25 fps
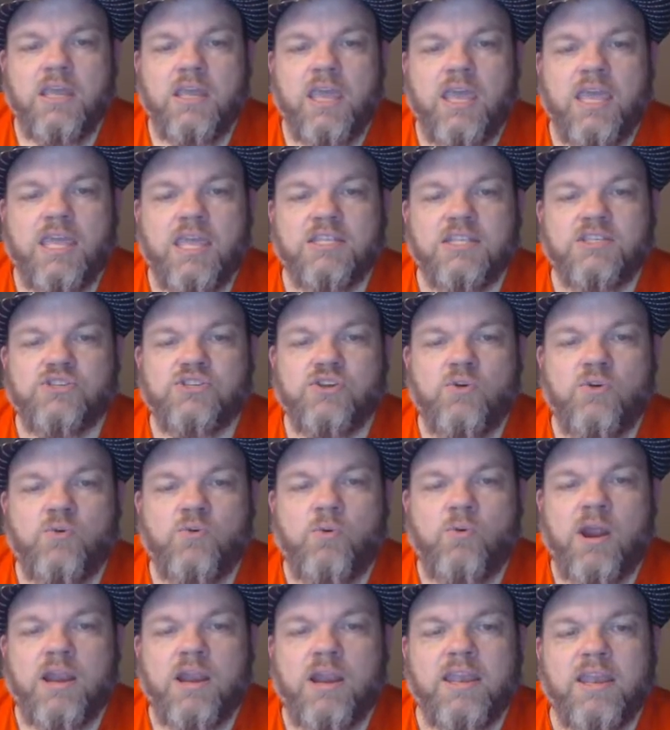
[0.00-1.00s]
And so
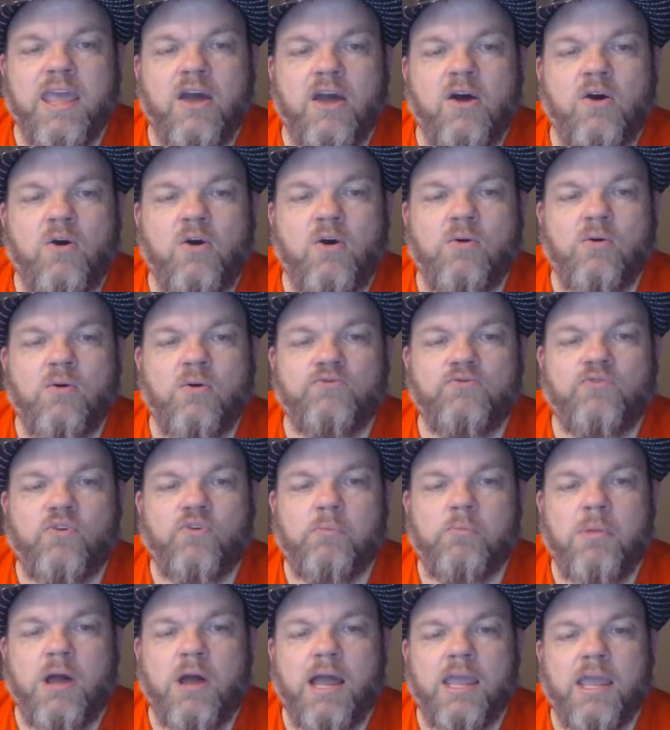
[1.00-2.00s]
right now for
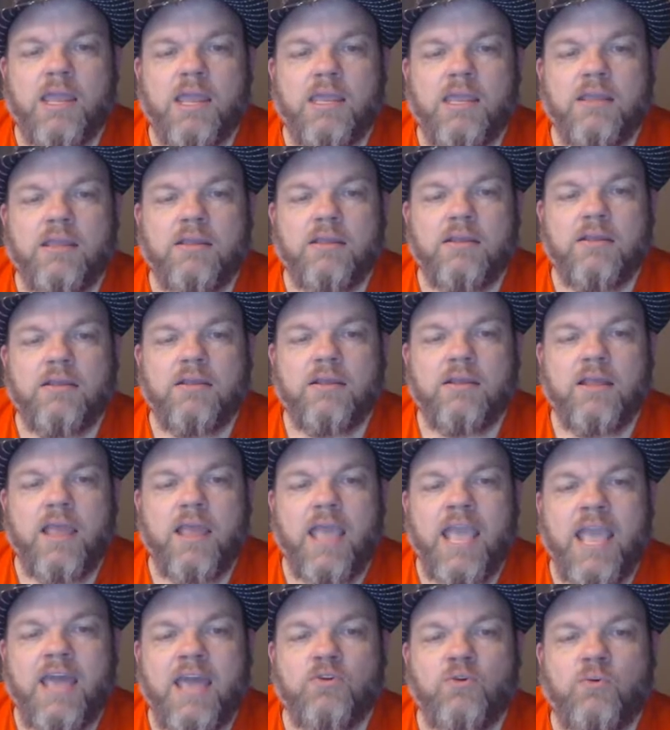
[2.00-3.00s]
my
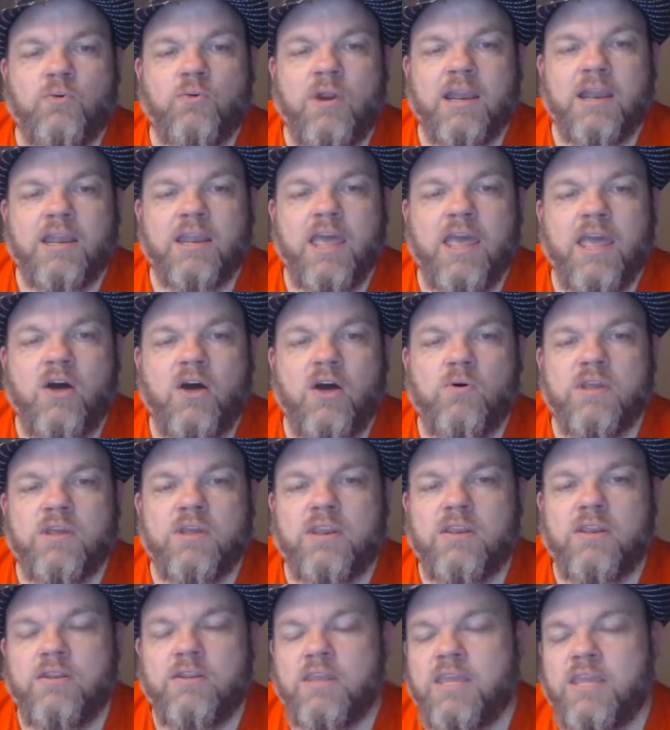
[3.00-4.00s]
handle right now,
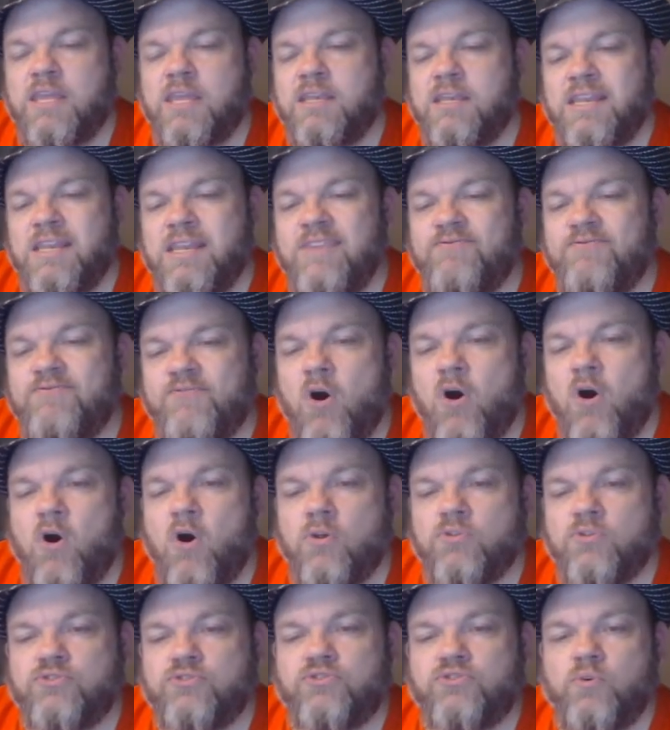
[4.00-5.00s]
it, it
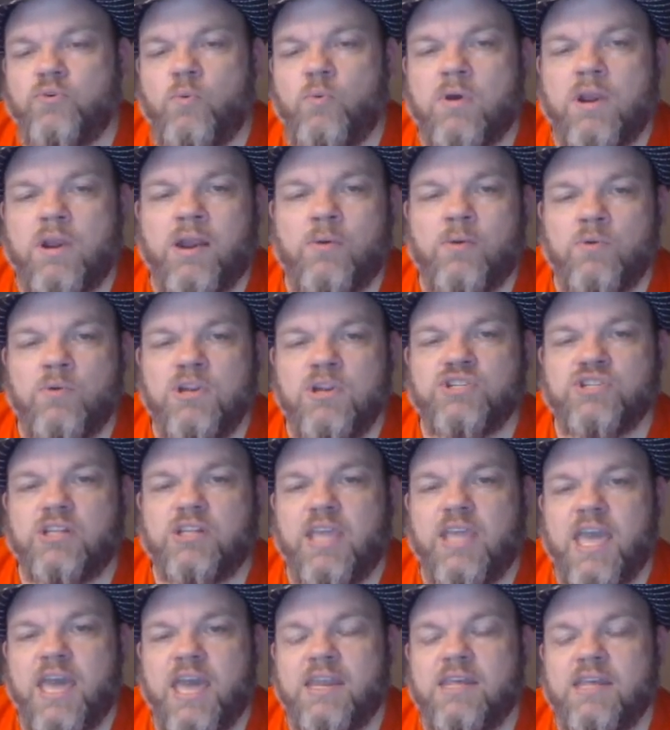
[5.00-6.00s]
defaults to what I originally
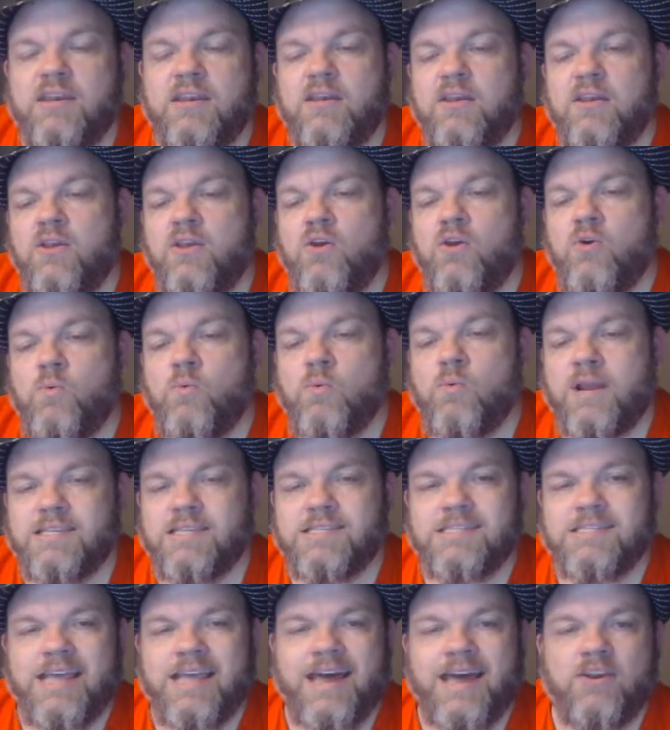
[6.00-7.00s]
had it when I
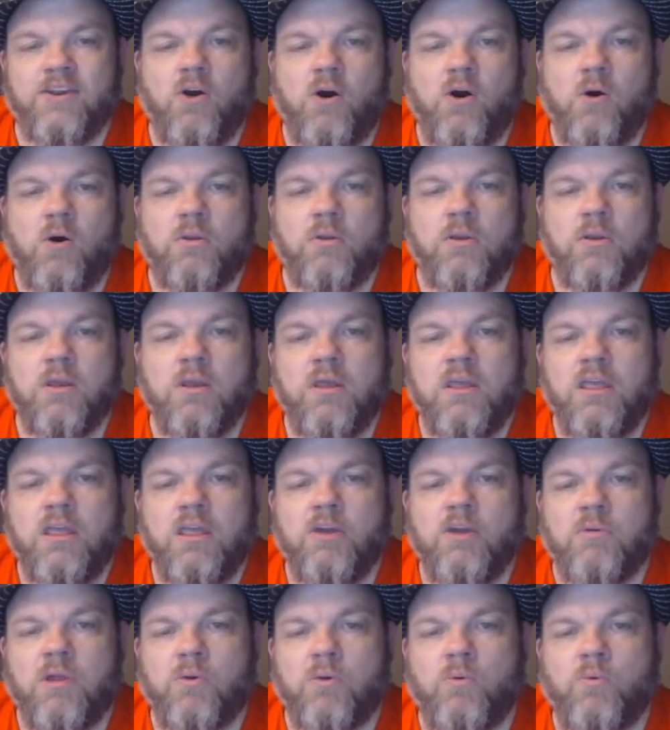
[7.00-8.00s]
signed on.
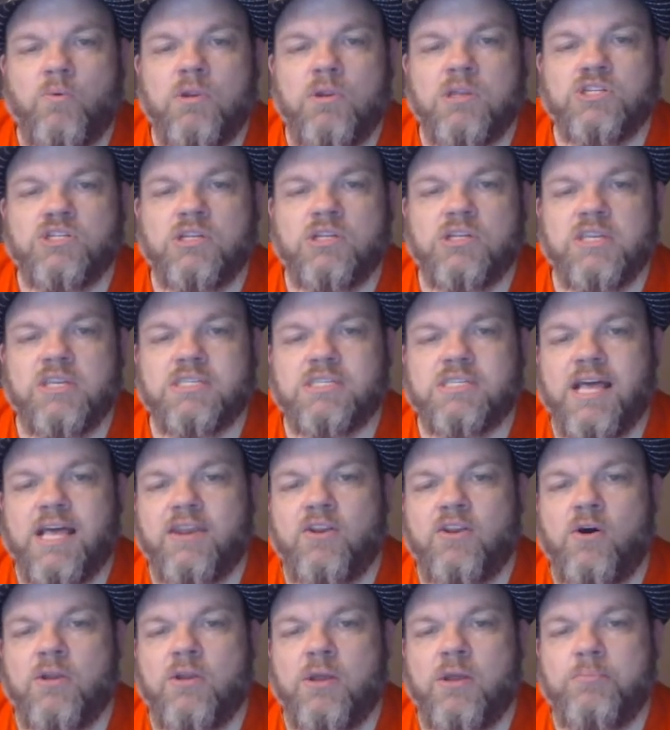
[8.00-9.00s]
And when I originally signed
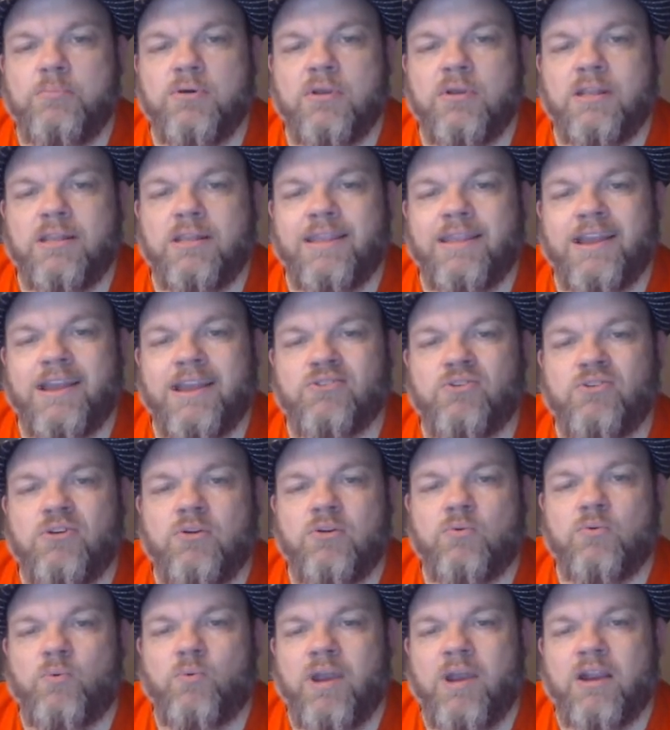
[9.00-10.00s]
on, I put Electra
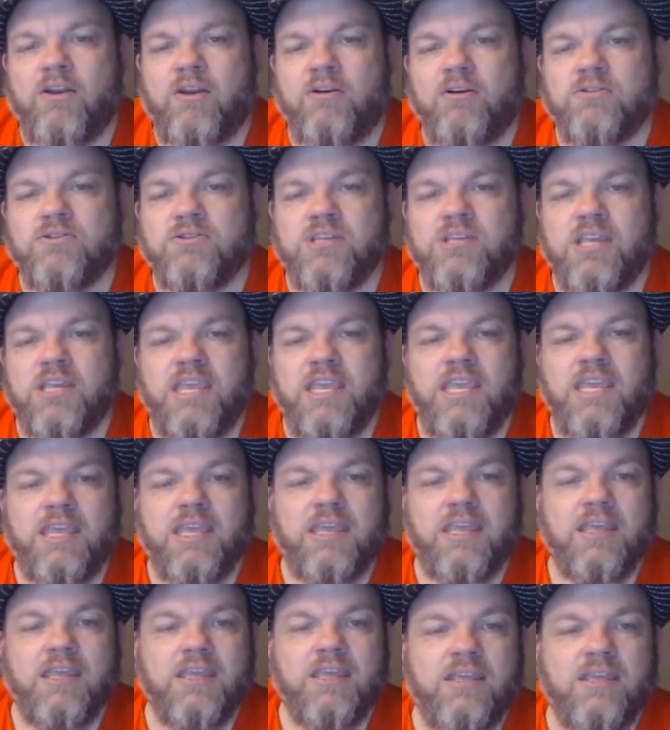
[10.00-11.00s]
Records Inc.
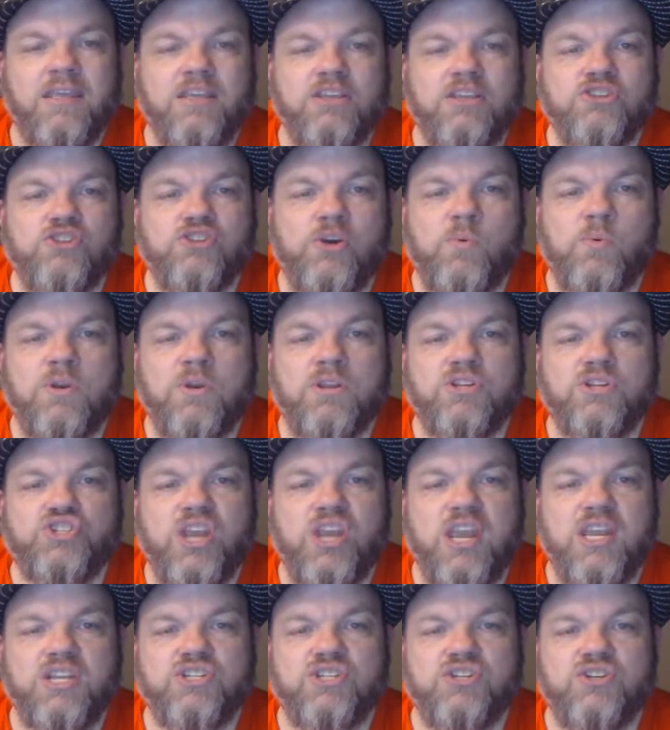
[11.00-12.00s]
So I want to
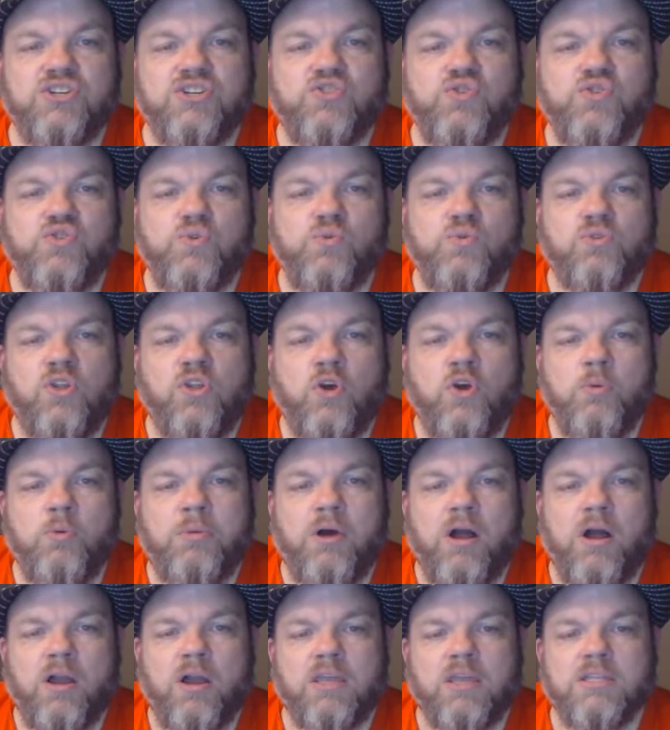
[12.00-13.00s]
change it to low
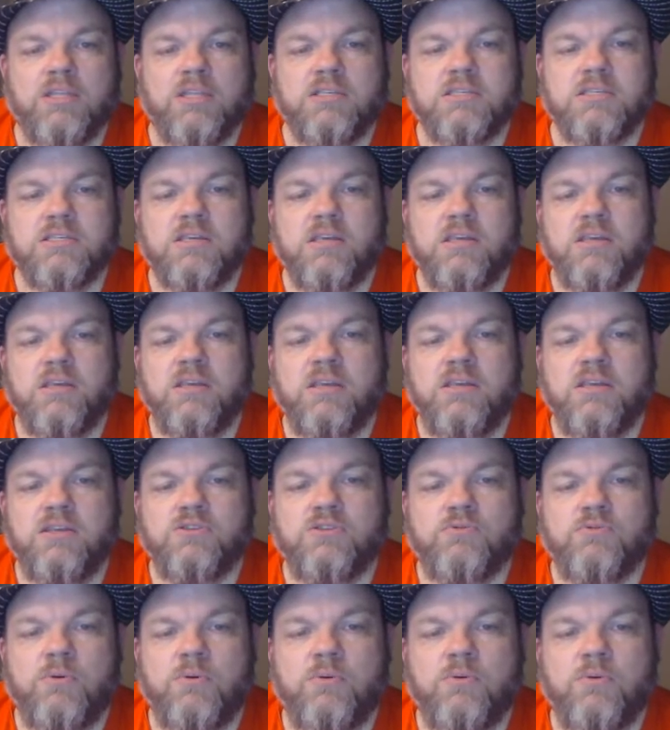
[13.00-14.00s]
pockets.
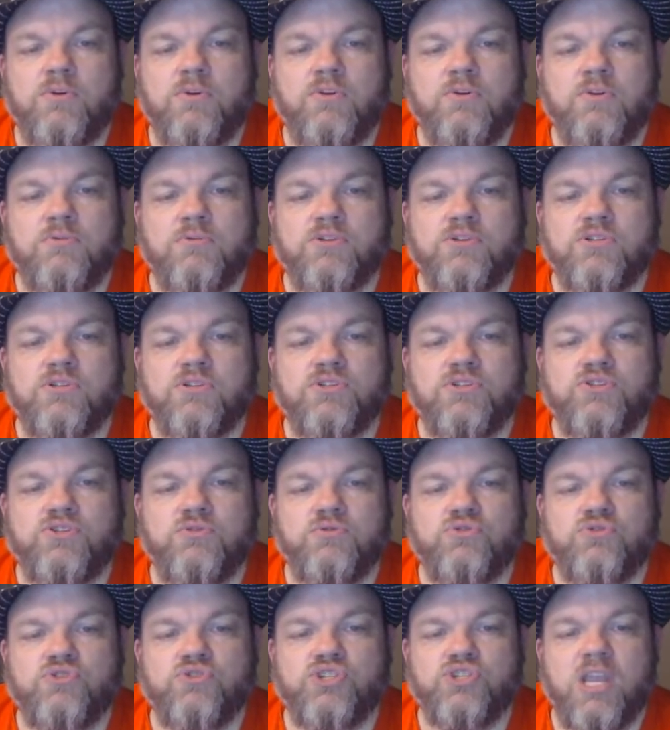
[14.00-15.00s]
So what we're going to do is
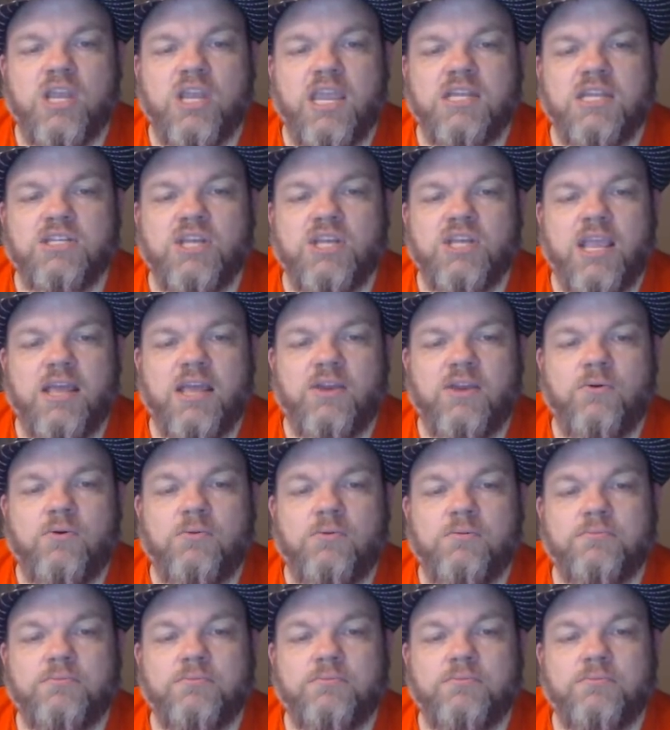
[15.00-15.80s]
choose change handle.